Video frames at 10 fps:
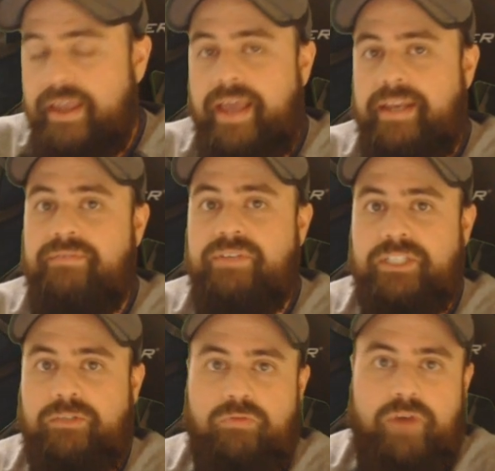And even
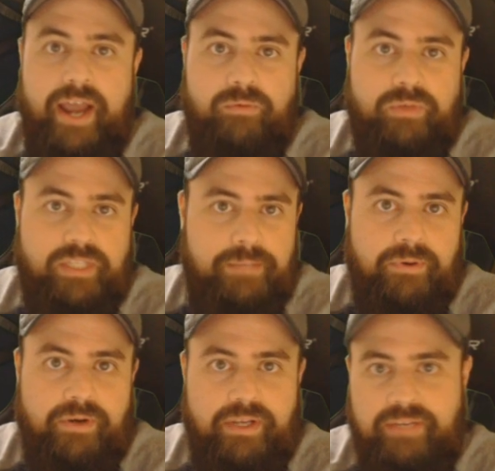just Wrath with
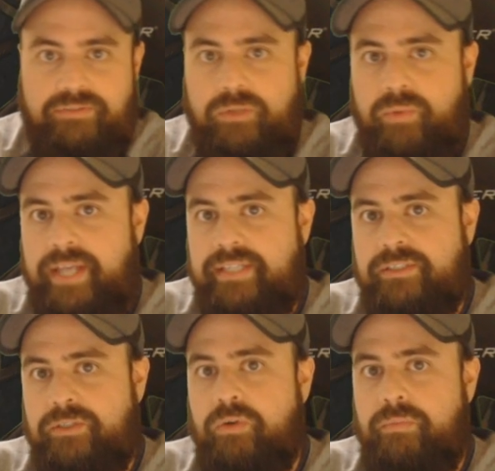Keeper, it gives you ways
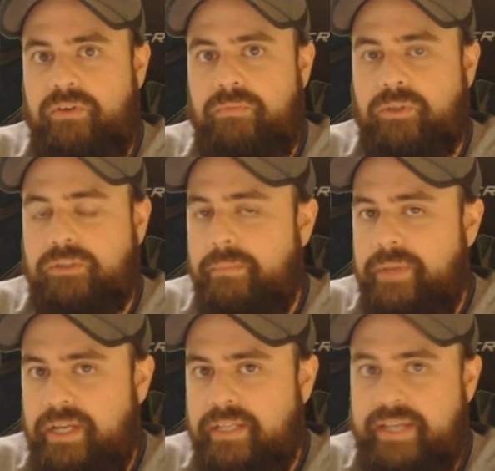to remove multiple
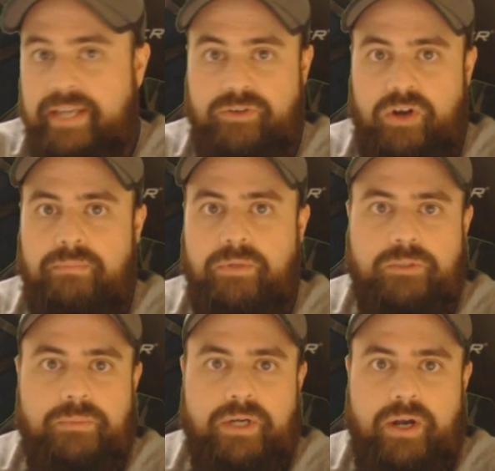minions and draw
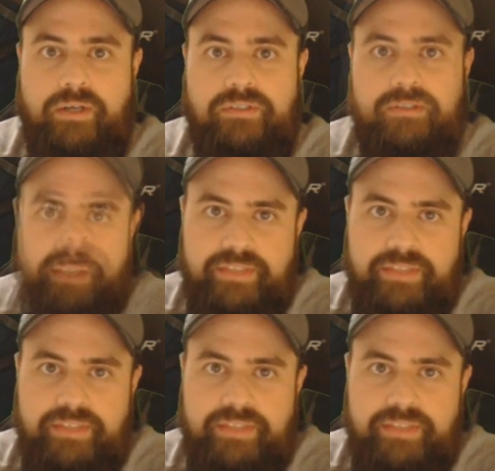multiple cards.